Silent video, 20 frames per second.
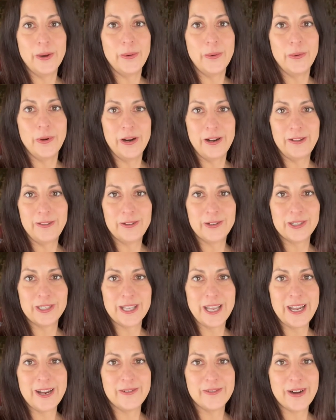what it looks
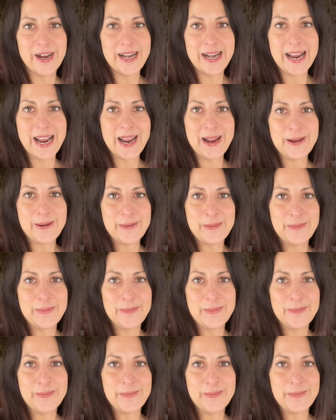like right now.